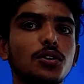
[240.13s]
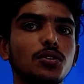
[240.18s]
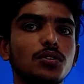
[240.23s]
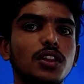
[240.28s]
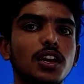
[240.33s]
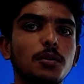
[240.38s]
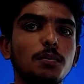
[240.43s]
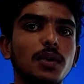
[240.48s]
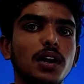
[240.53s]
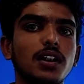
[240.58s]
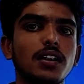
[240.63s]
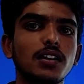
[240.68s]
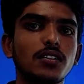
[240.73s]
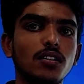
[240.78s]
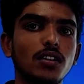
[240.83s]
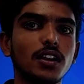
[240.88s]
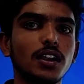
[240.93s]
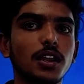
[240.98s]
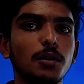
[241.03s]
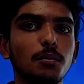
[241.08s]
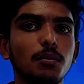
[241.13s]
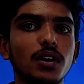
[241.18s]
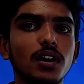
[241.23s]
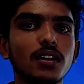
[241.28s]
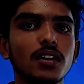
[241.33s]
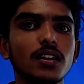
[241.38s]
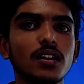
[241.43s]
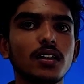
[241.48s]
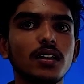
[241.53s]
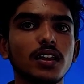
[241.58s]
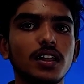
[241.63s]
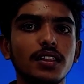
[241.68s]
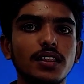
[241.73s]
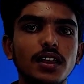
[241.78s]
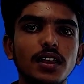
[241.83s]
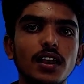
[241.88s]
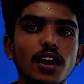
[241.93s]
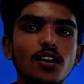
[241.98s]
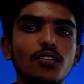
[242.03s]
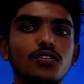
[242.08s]
to that particular number,
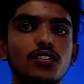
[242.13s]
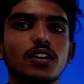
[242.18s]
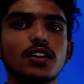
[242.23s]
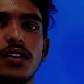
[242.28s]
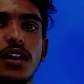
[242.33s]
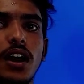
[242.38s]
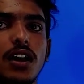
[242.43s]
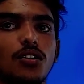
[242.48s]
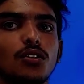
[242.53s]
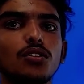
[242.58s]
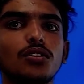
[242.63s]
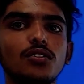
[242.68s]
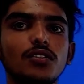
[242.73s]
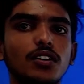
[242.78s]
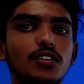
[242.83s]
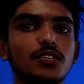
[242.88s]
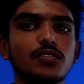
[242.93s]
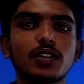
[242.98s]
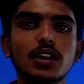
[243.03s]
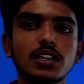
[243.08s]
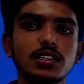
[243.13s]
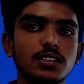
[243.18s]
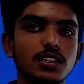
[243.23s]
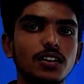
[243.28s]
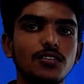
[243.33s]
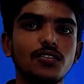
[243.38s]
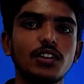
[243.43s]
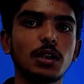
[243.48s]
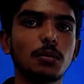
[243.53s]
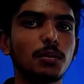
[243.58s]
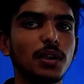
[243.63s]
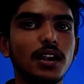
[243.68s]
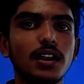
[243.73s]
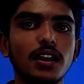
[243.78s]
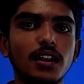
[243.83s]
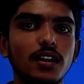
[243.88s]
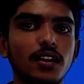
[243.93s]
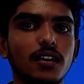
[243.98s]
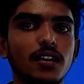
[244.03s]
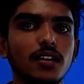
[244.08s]
then after account verification will be
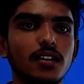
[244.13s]
done.